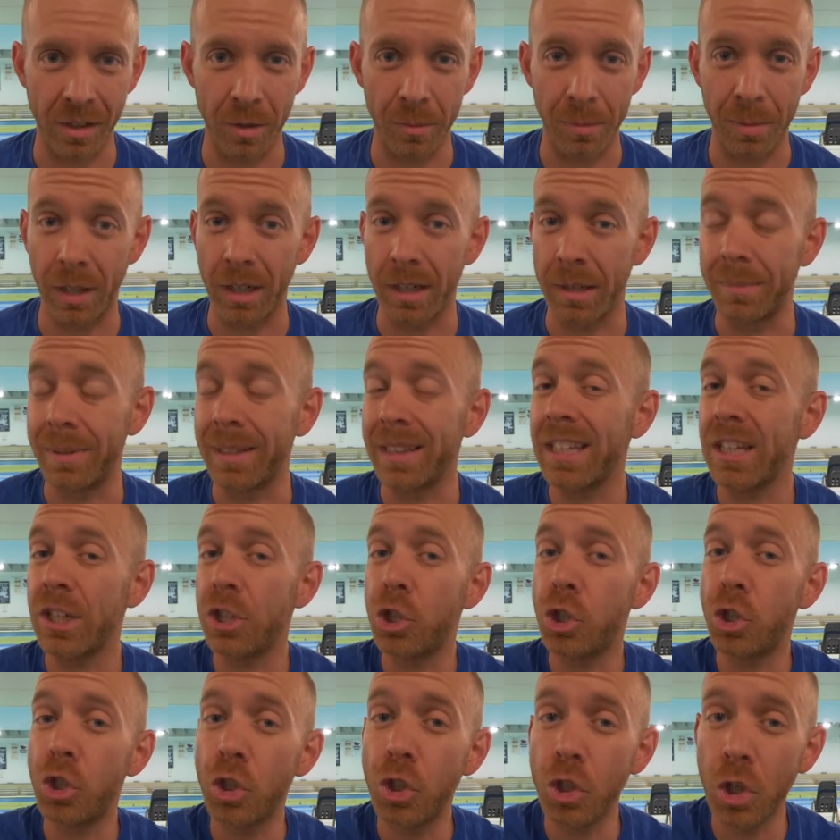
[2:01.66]
of their body, but they
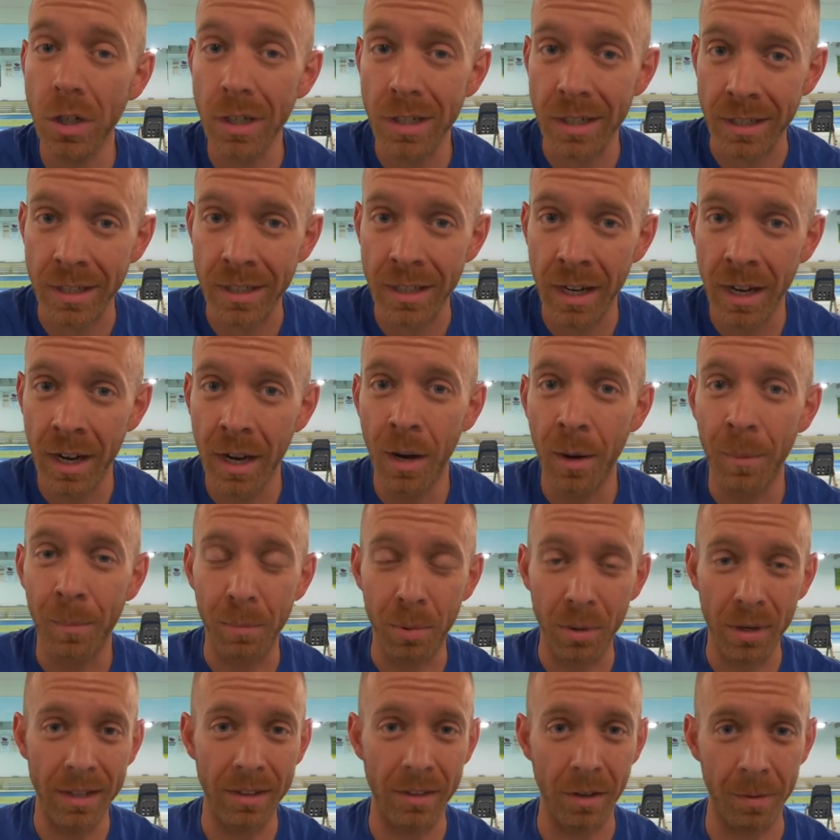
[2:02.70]
shouldn't
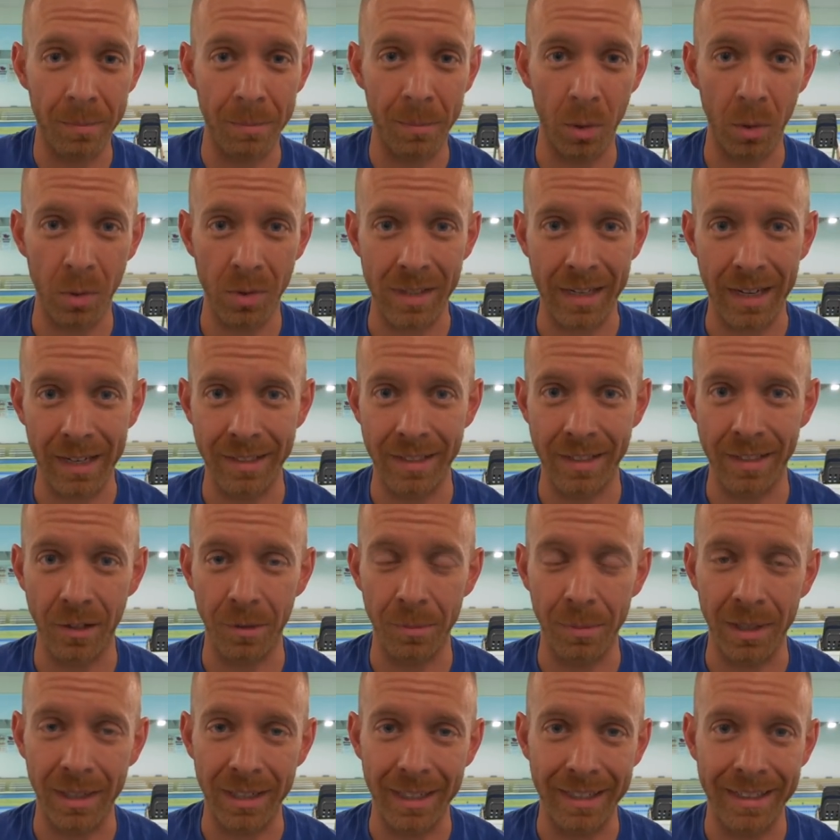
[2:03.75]
breathe on both sides of their
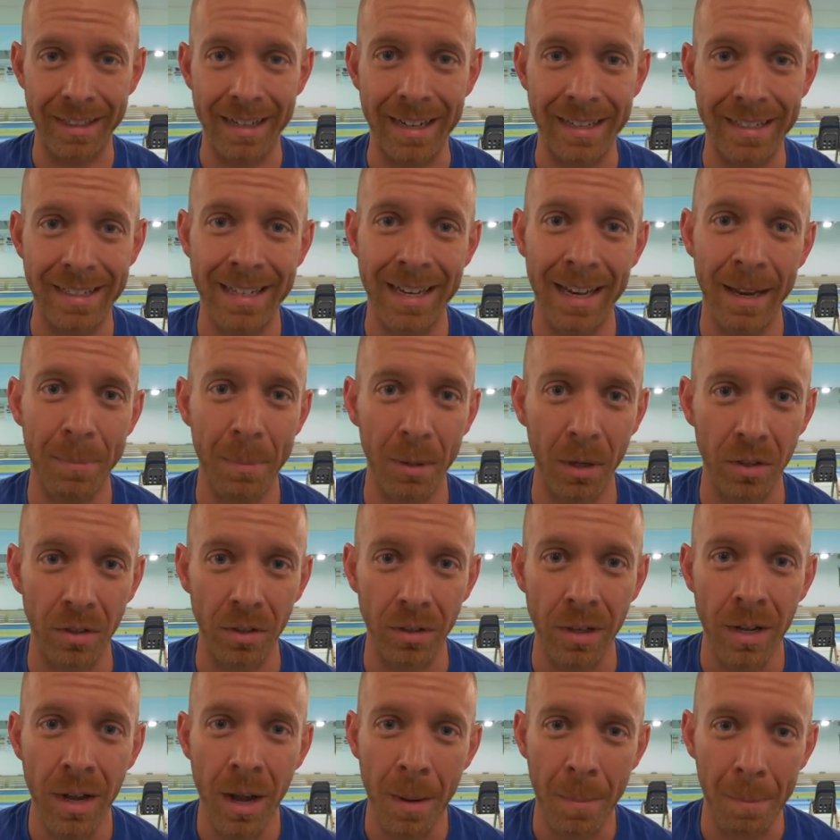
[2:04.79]
body in that
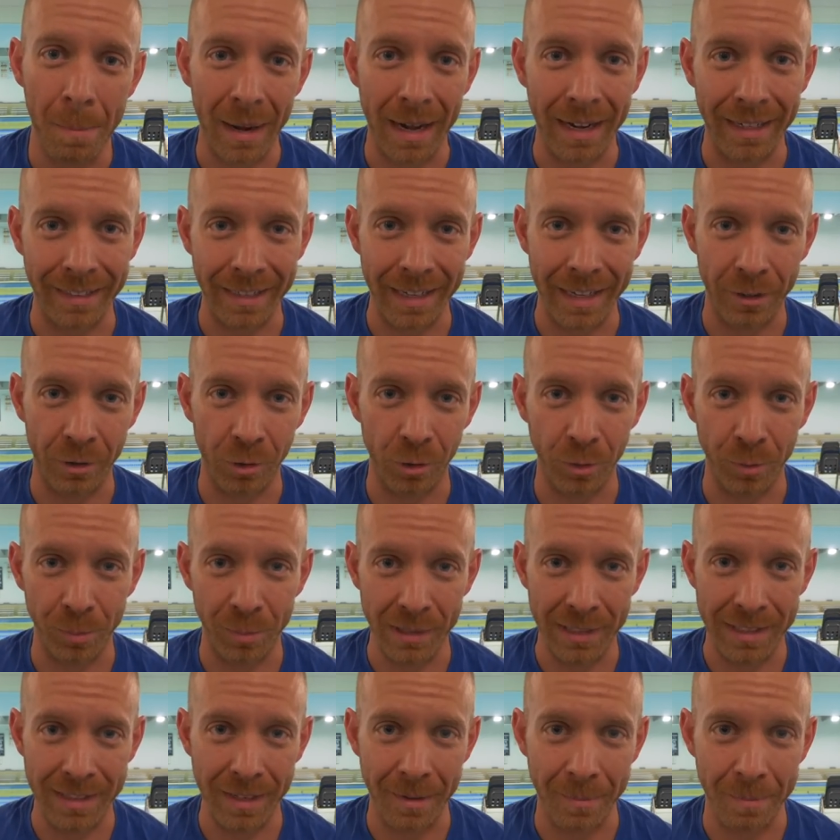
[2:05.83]
typical bilateral
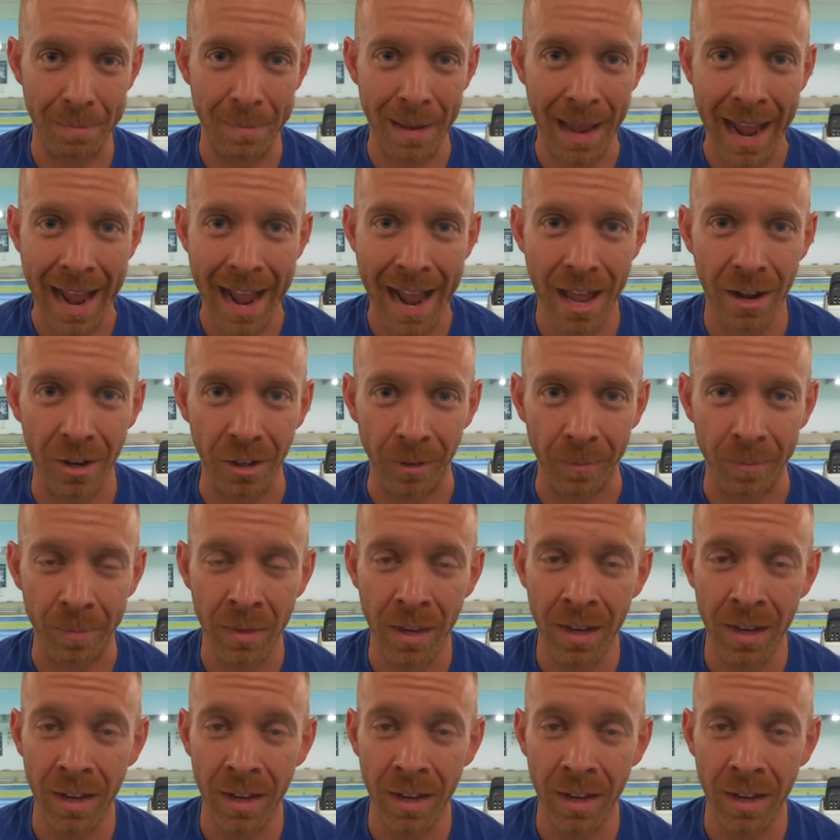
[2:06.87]
breathing pattern.